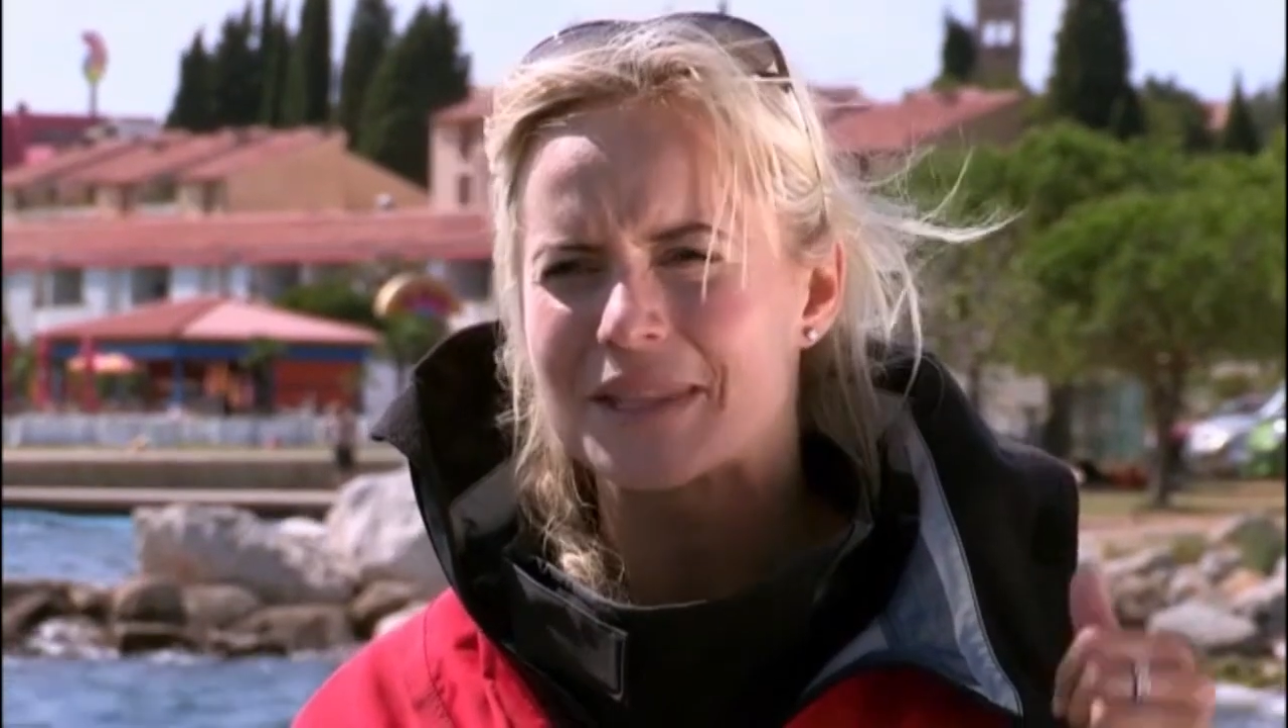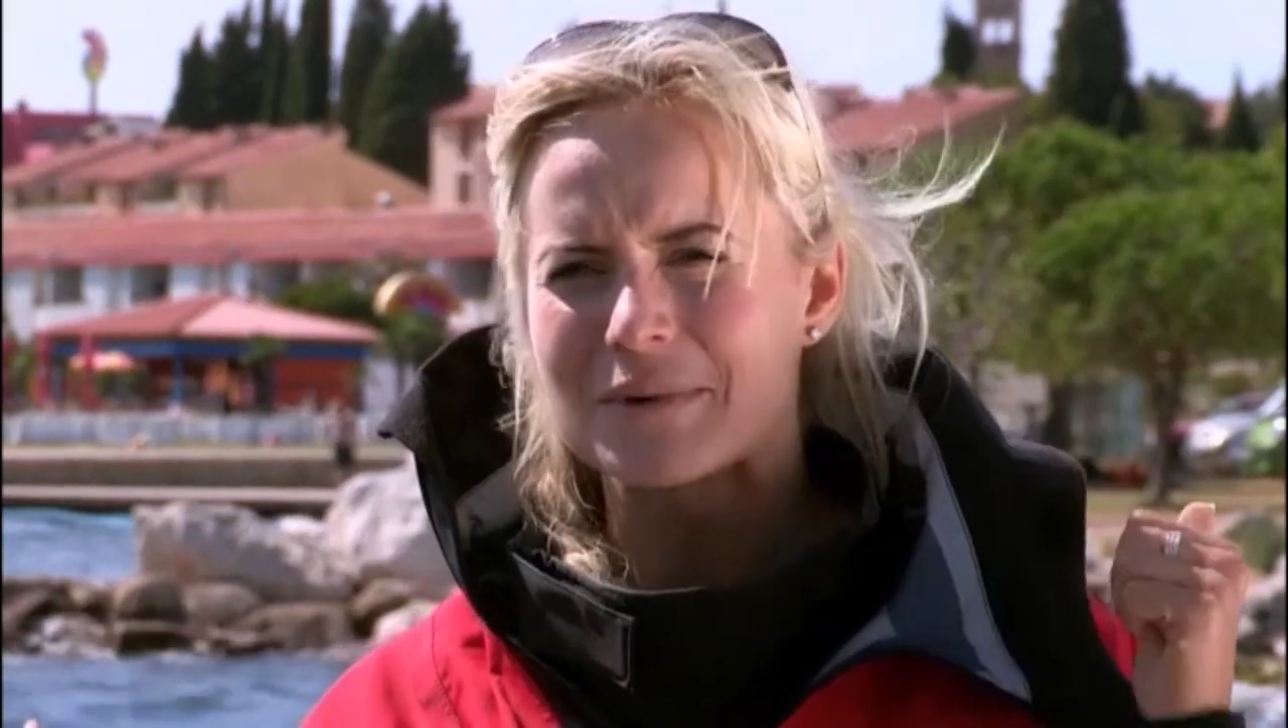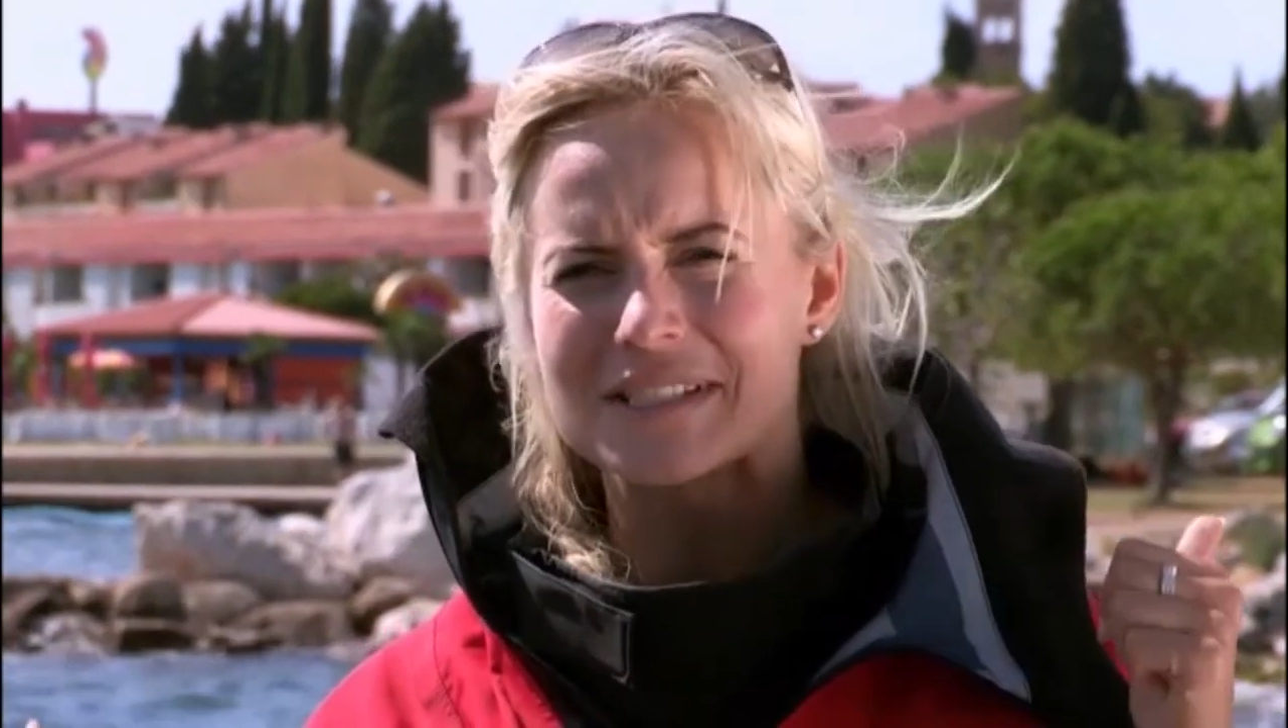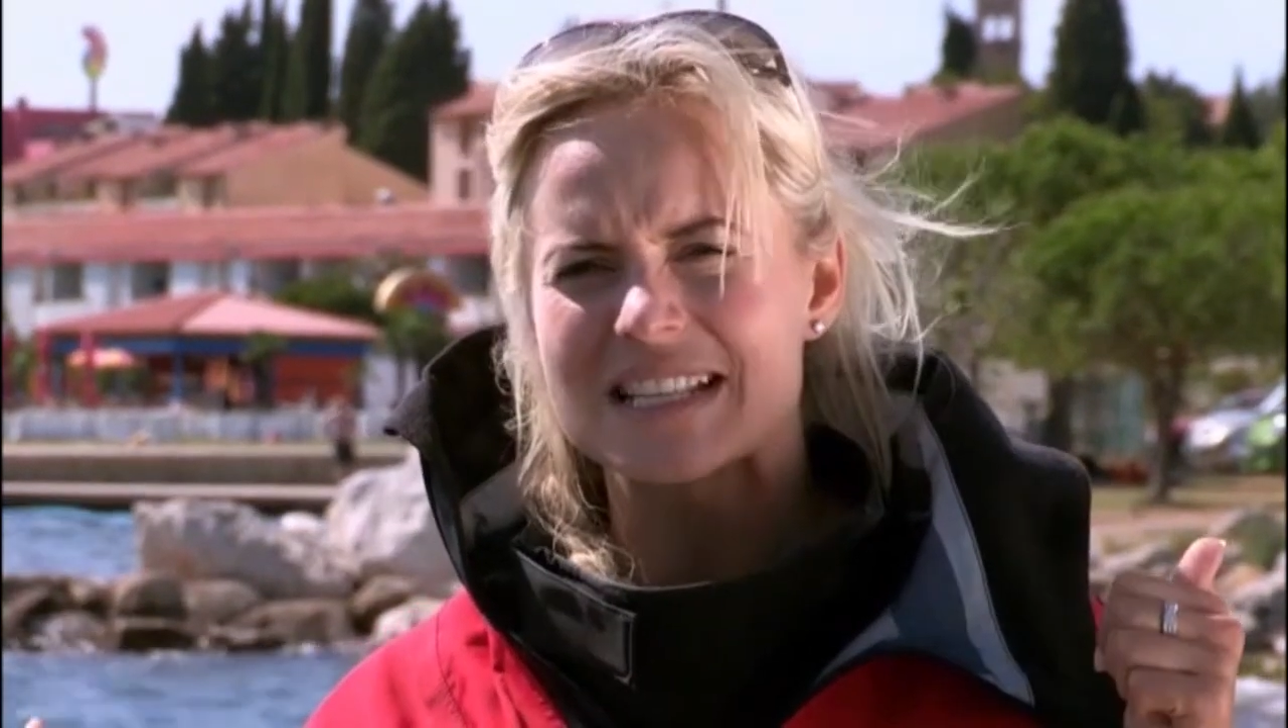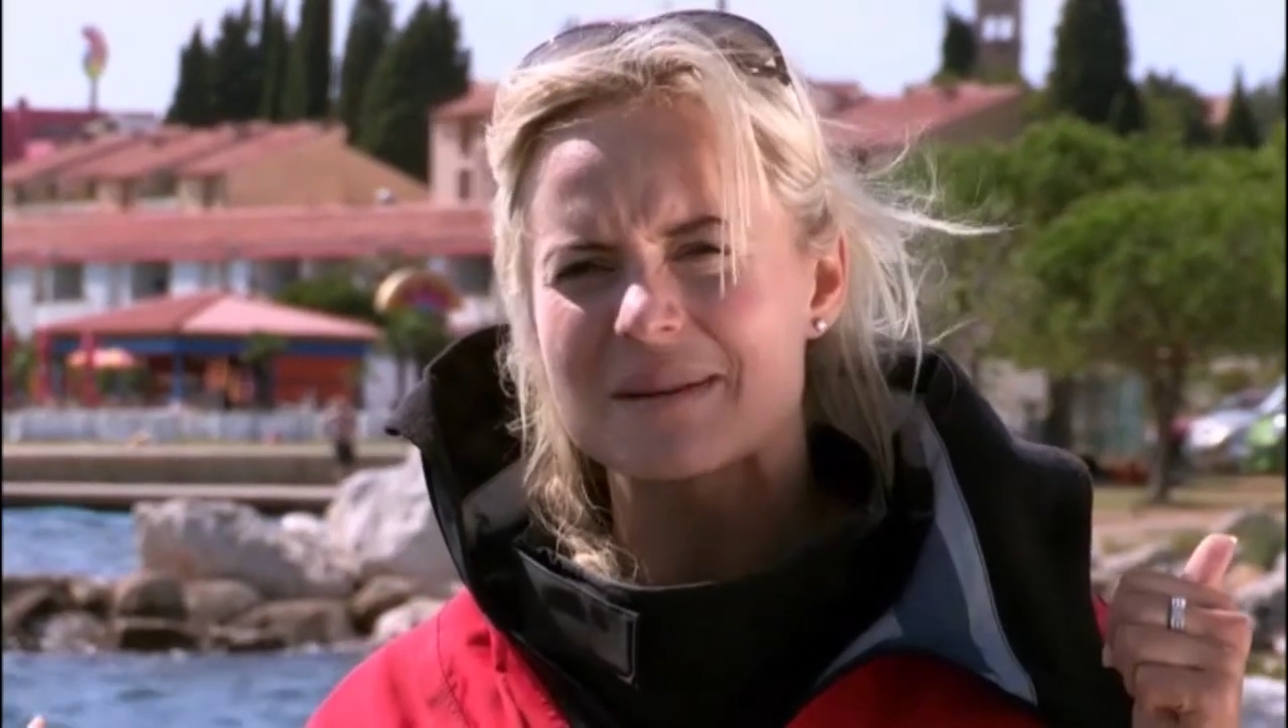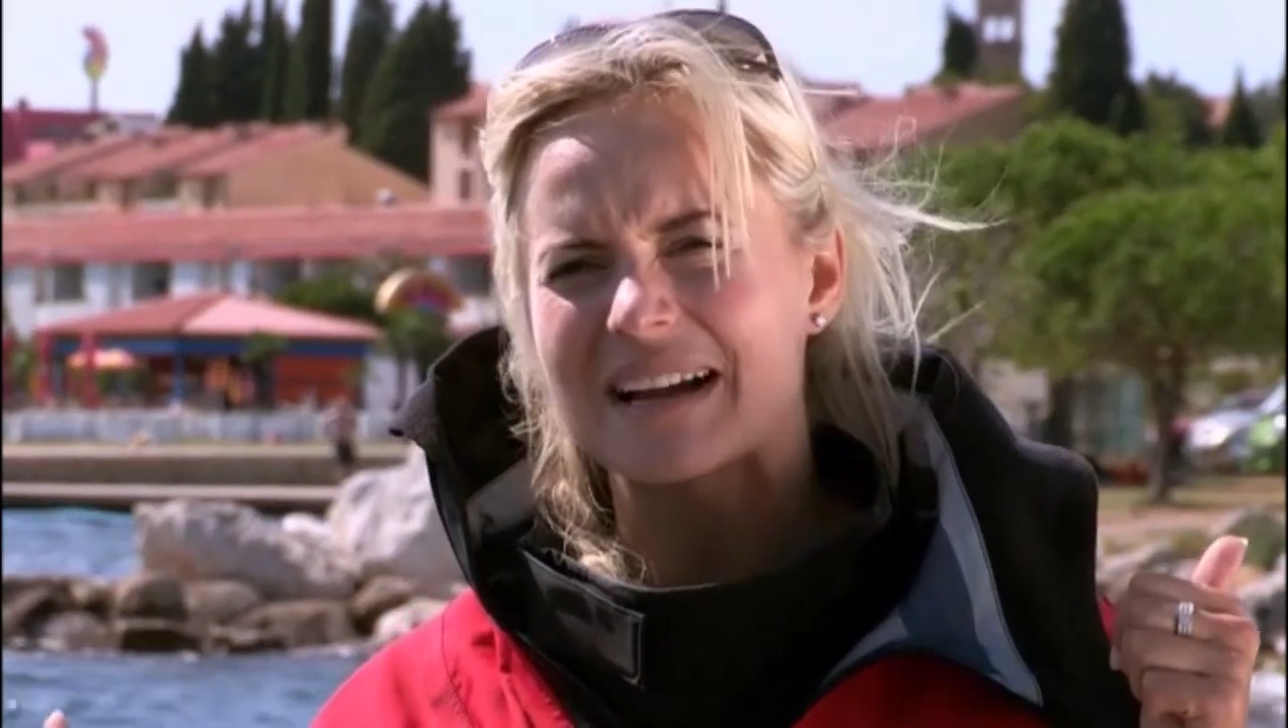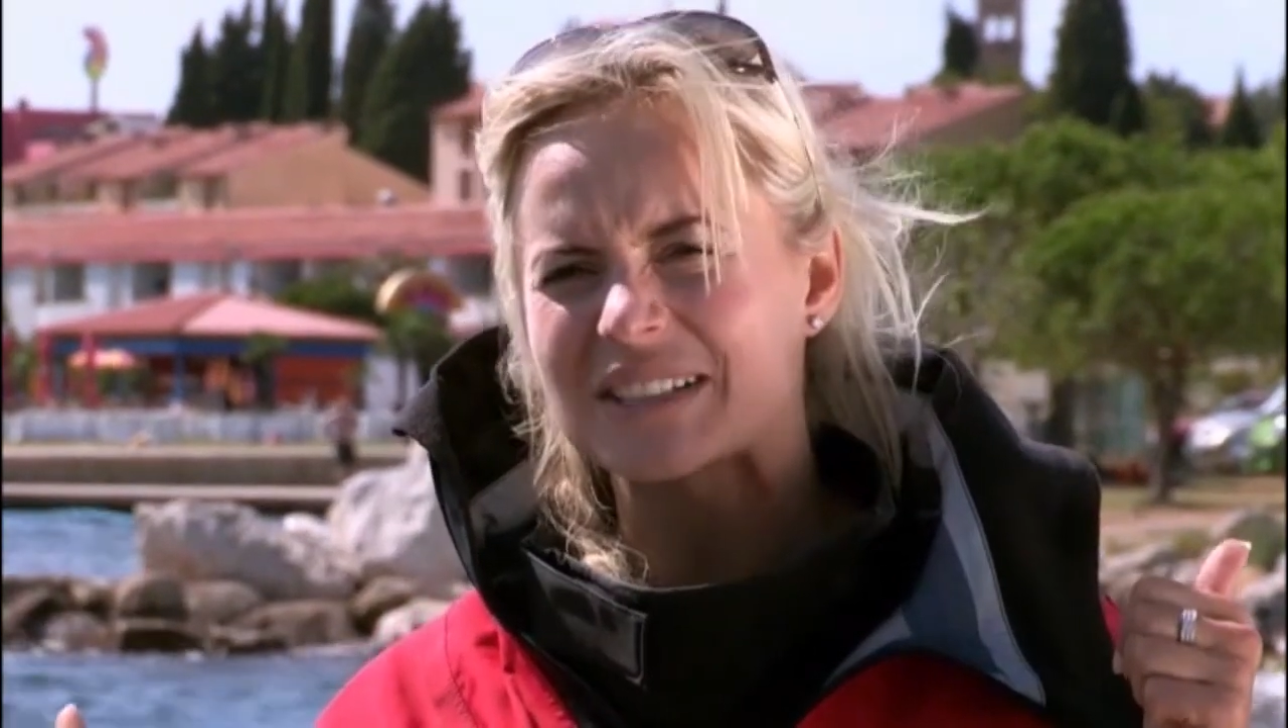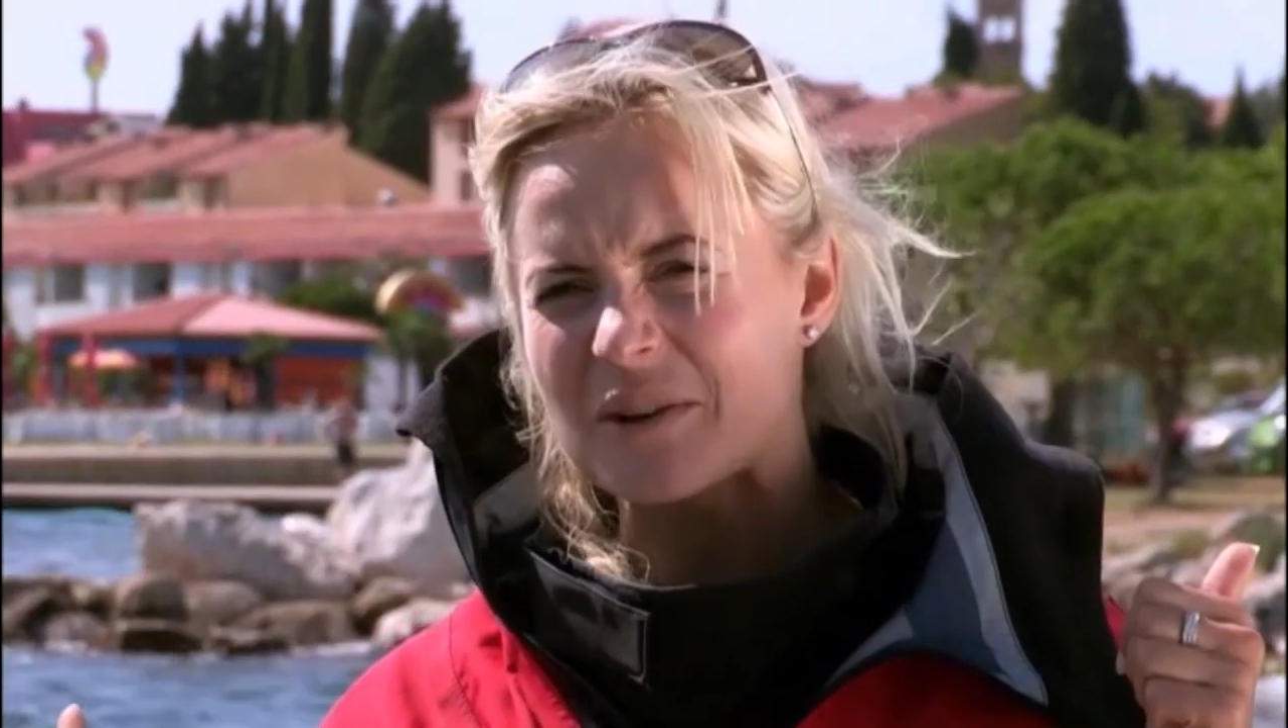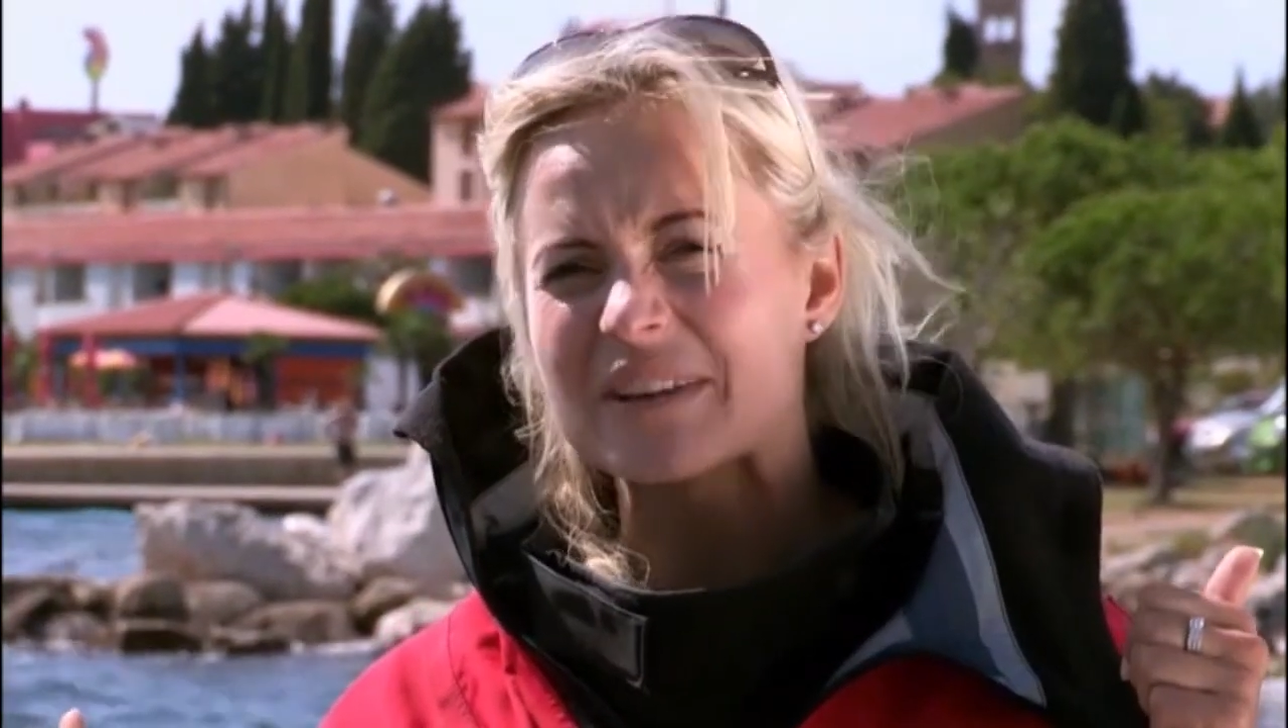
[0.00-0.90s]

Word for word: The ones at the back